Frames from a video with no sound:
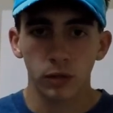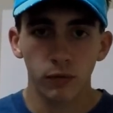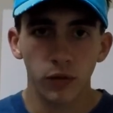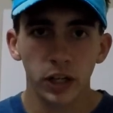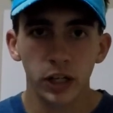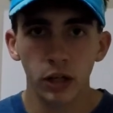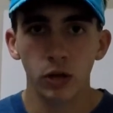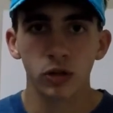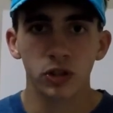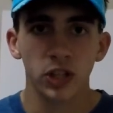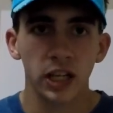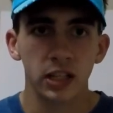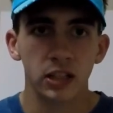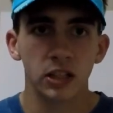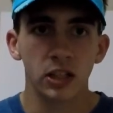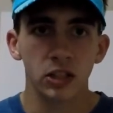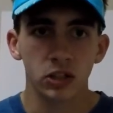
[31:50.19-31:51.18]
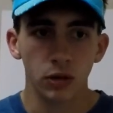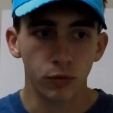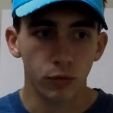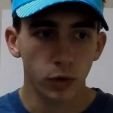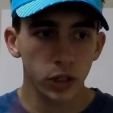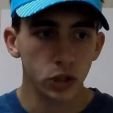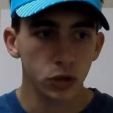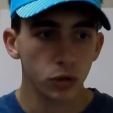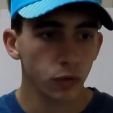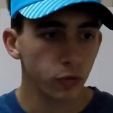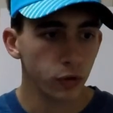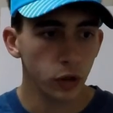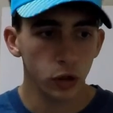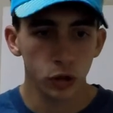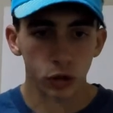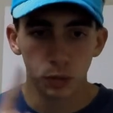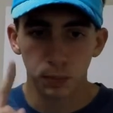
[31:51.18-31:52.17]
videos like this of race
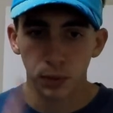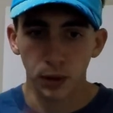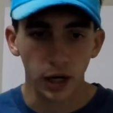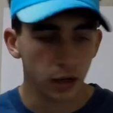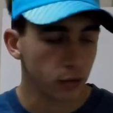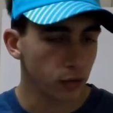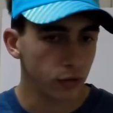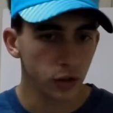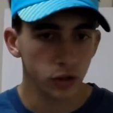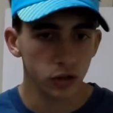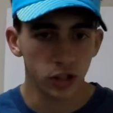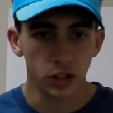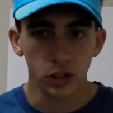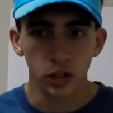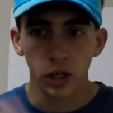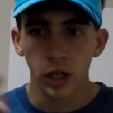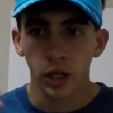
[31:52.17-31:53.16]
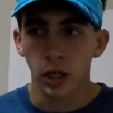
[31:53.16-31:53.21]
reviews, product reviews, and